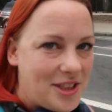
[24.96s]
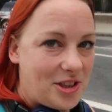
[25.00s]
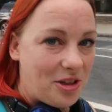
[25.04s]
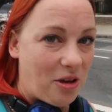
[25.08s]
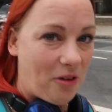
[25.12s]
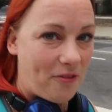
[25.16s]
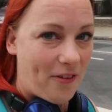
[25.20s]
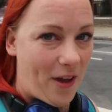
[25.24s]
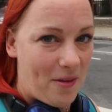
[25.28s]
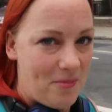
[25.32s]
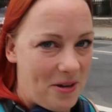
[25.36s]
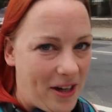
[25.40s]

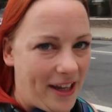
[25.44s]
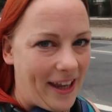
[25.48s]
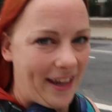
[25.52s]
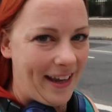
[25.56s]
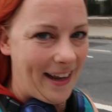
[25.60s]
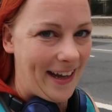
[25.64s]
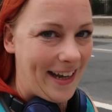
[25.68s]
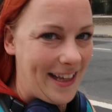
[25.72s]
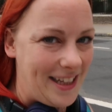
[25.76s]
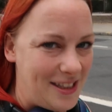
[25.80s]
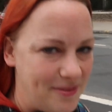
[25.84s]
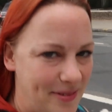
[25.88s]
So if I'm
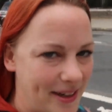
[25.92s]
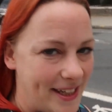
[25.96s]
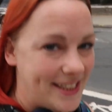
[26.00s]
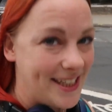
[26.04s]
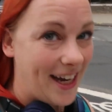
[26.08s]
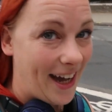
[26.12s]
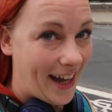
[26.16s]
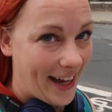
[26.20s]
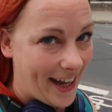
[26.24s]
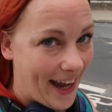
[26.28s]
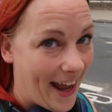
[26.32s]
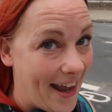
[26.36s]
looking a little bit
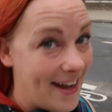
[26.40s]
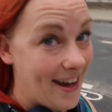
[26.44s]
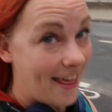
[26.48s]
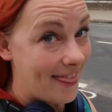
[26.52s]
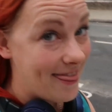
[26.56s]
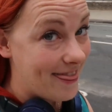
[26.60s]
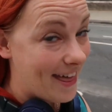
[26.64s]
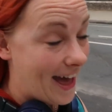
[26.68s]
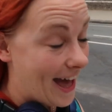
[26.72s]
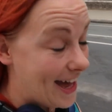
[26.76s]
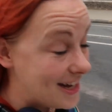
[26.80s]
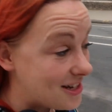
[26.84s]
tired,
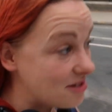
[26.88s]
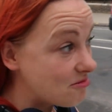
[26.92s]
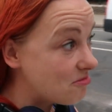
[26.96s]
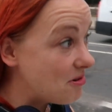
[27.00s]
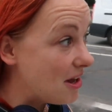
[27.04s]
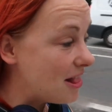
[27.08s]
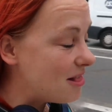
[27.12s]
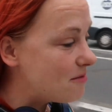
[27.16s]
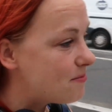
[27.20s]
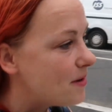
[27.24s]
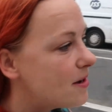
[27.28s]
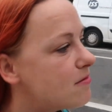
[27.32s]
that
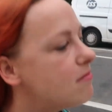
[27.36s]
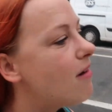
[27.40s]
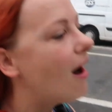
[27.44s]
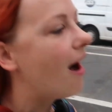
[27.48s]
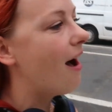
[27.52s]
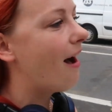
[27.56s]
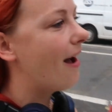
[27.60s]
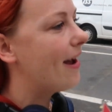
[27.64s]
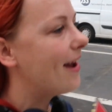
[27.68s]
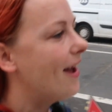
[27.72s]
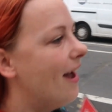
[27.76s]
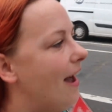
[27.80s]
will be
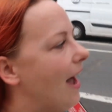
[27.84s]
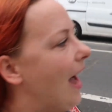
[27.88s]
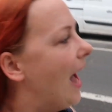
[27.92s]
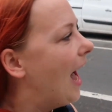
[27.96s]
why.